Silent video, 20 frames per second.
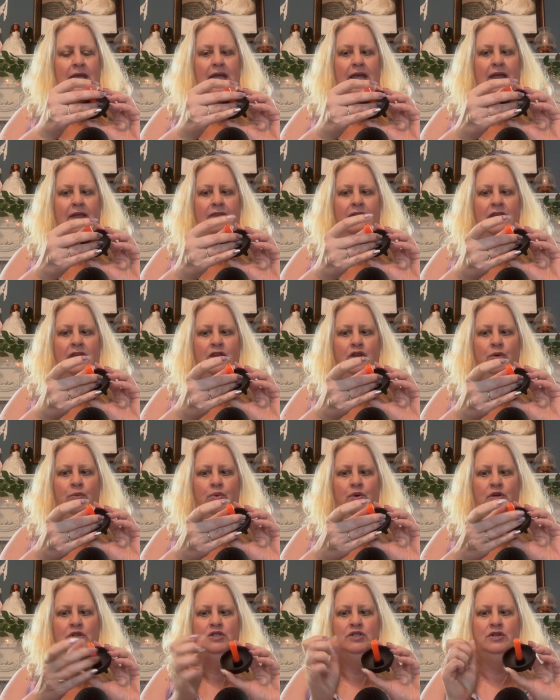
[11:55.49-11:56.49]
and then you
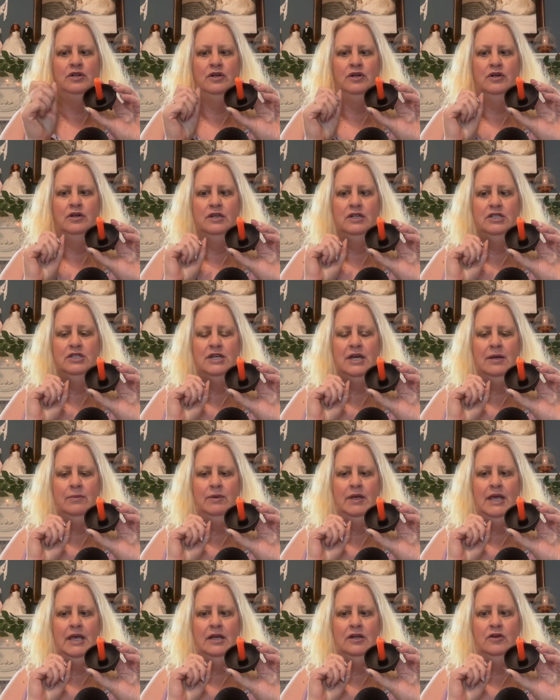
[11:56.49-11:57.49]
put your chime
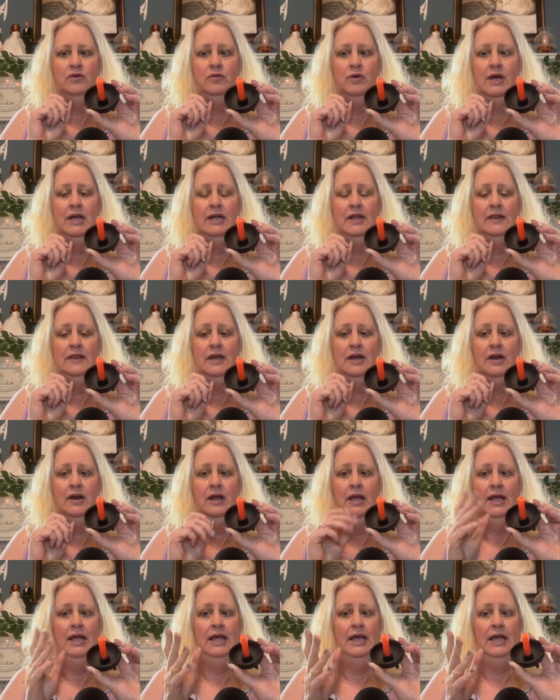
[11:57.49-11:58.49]
candle right in there,
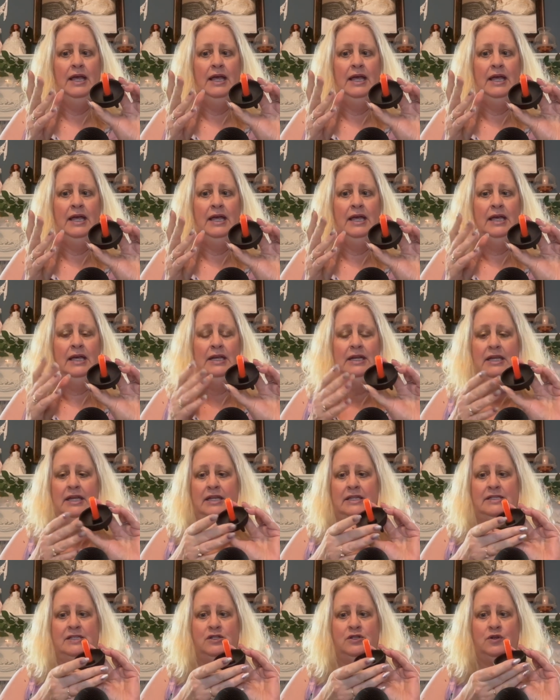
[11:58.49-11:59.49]
and
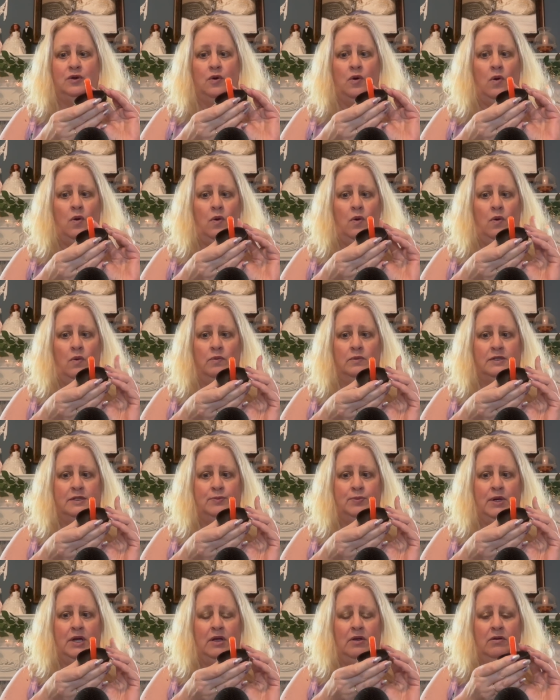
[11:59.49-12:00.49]
it's your whole
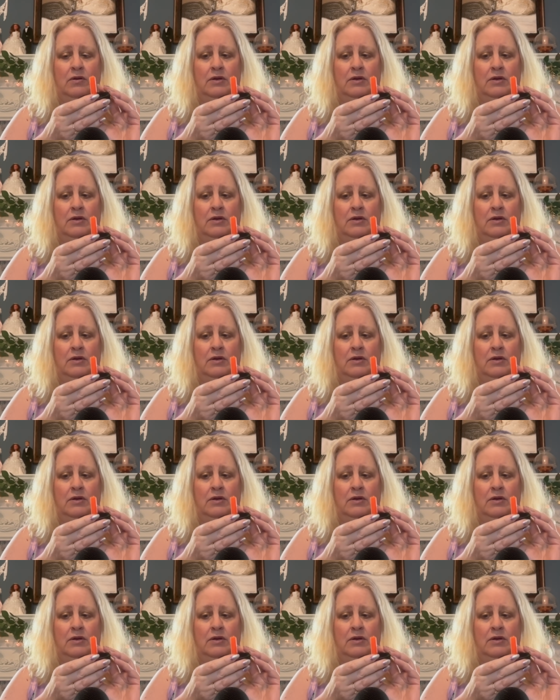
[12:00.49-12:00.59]
spell